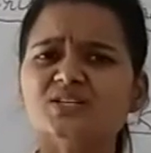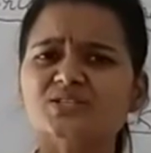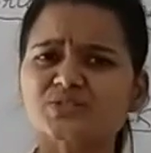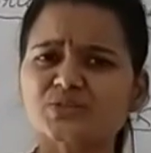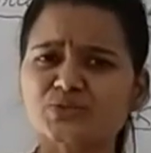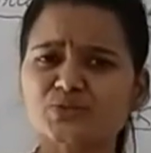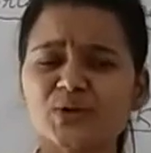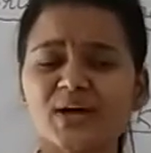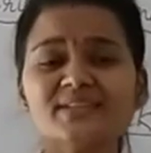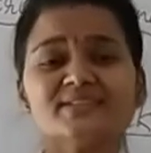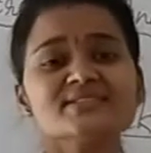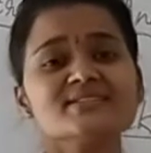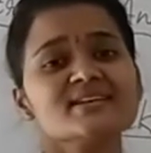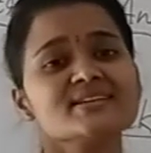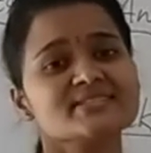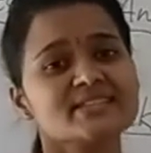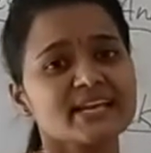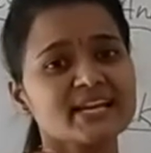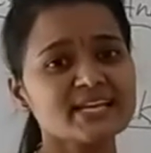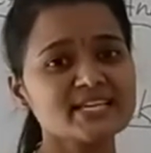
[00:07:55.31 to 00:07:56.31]
So students,
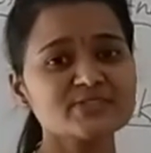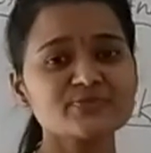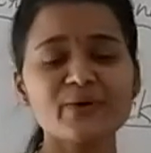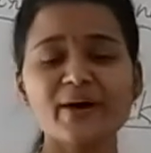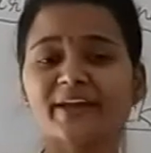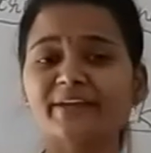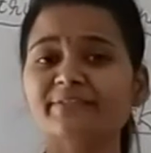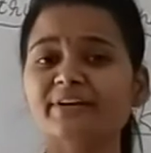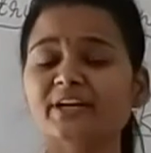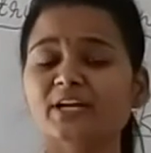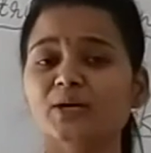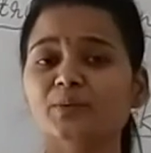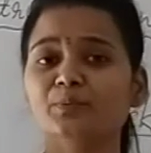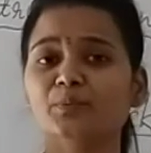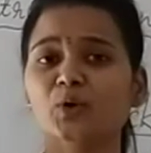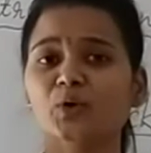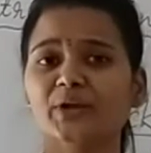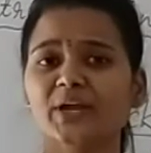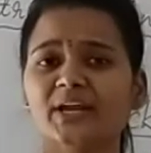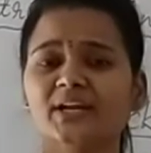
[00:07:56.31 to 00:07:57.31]
cell is very
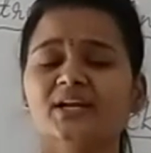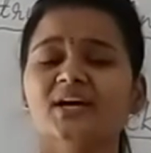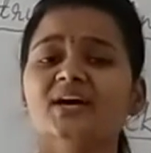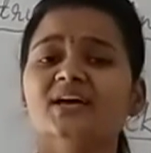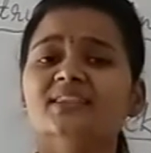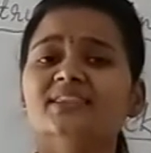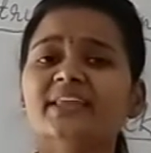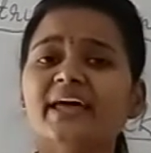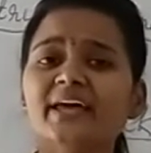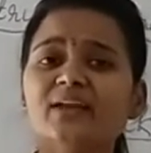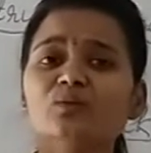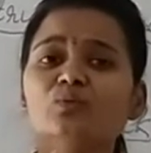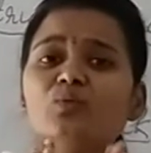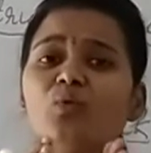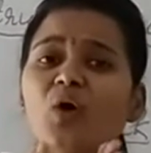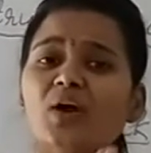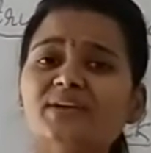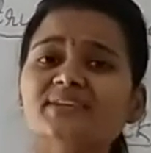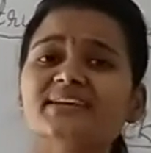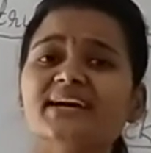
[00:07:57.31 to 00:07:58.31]
important. Then
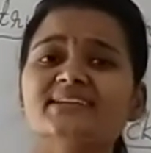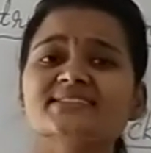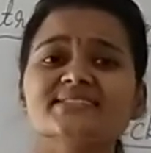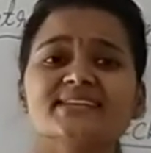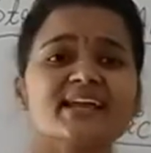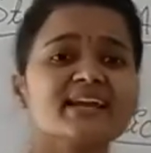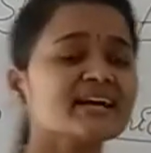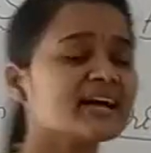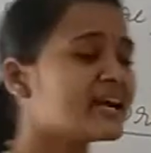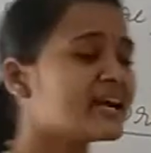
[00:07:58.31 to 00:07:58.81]
what that cell